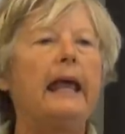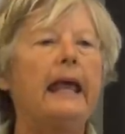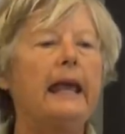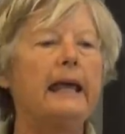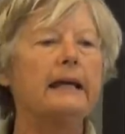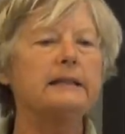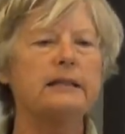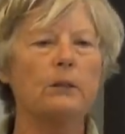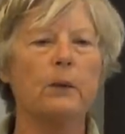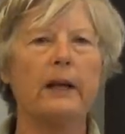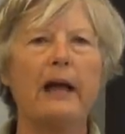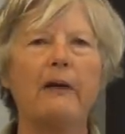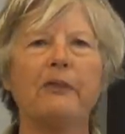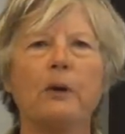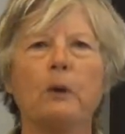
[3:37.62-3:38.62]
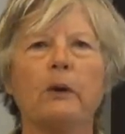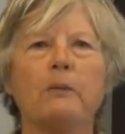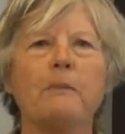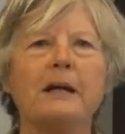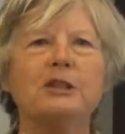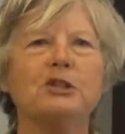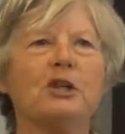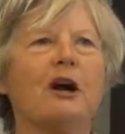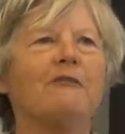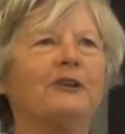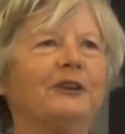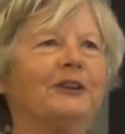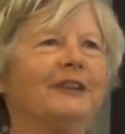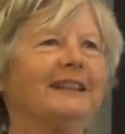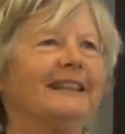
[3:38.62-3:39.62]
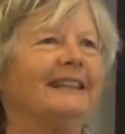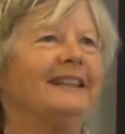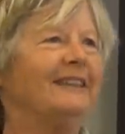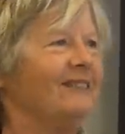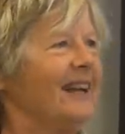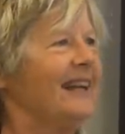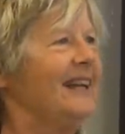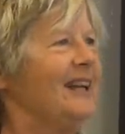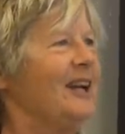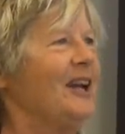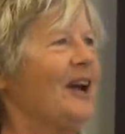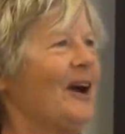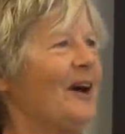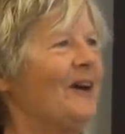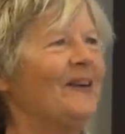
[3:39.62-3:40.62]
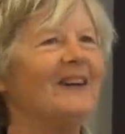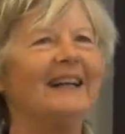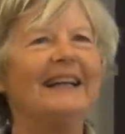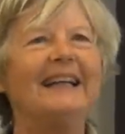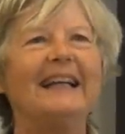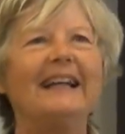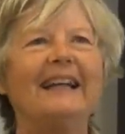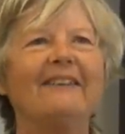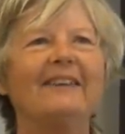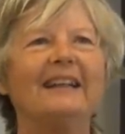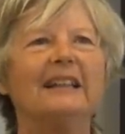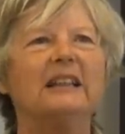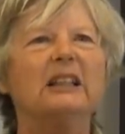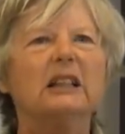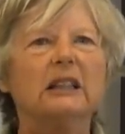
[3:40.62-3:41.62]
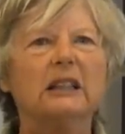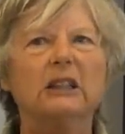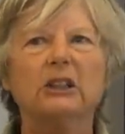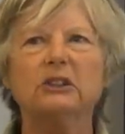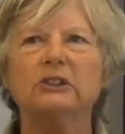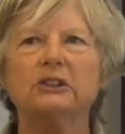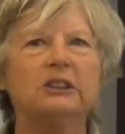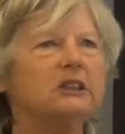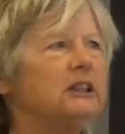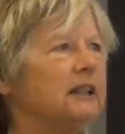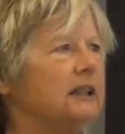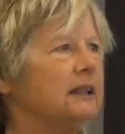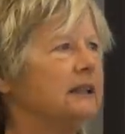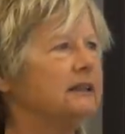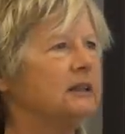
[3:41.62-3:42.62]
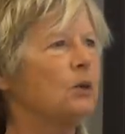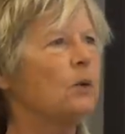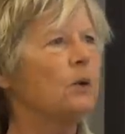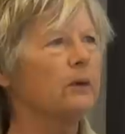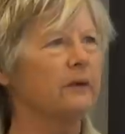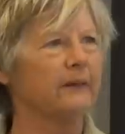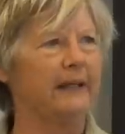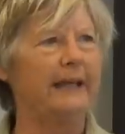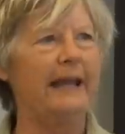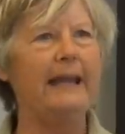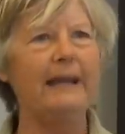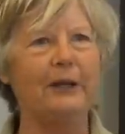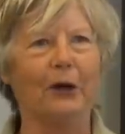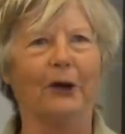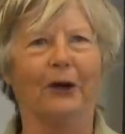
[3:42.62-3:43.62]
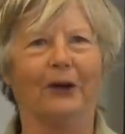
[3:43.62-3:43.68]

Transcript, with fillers: And I went out there with my shovel, ready to go, and I went, oh shit, it's a quarter acre.